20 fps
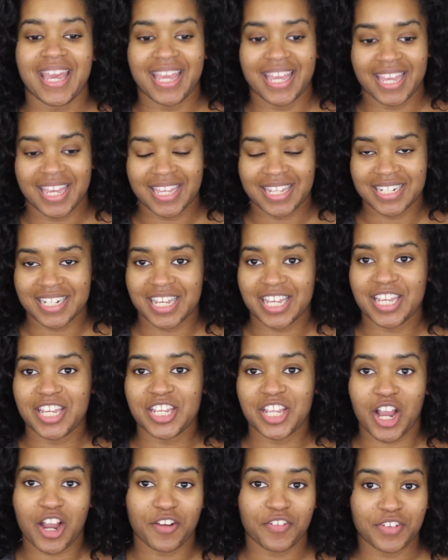And
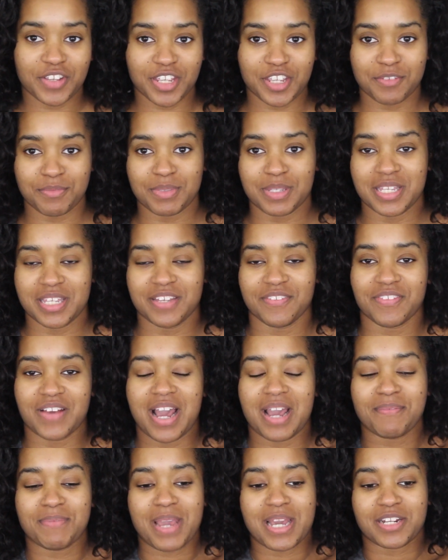y'all forgive me if
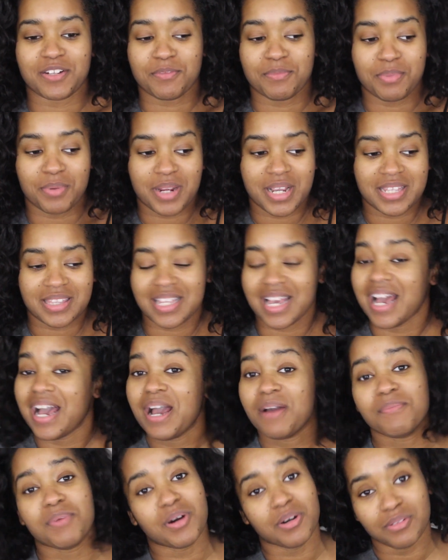I'm out of breath.
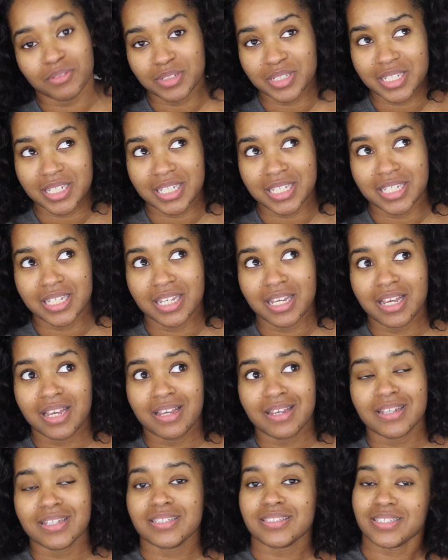I'm only
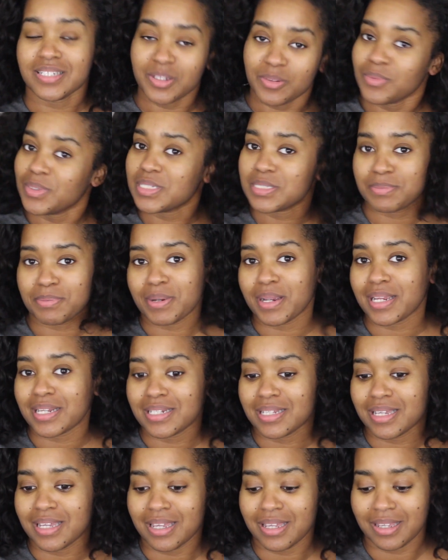10 weeks
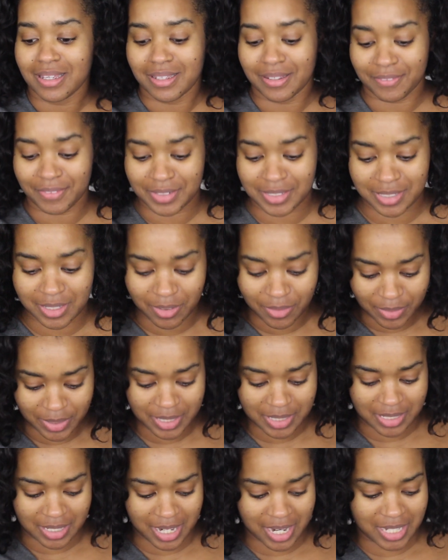pregnant and for some
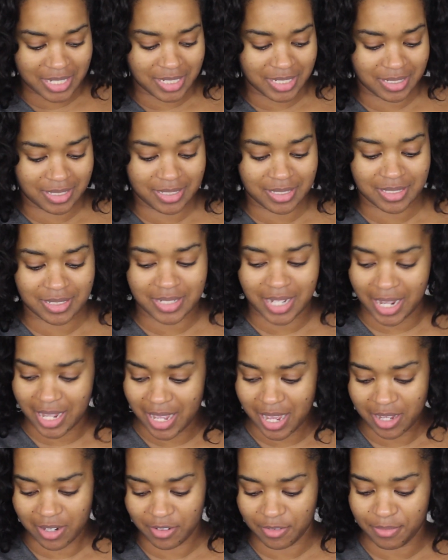reason I just
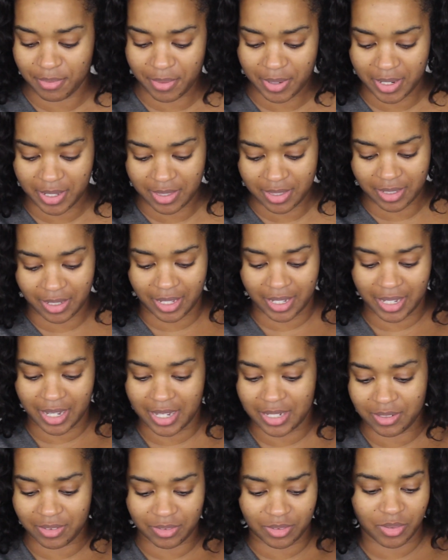stay out of breath. Like,
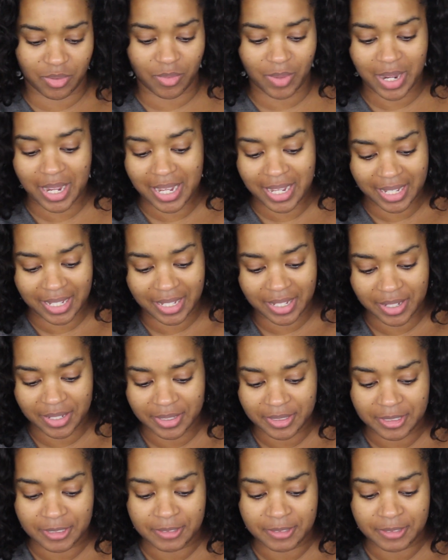I don't know why.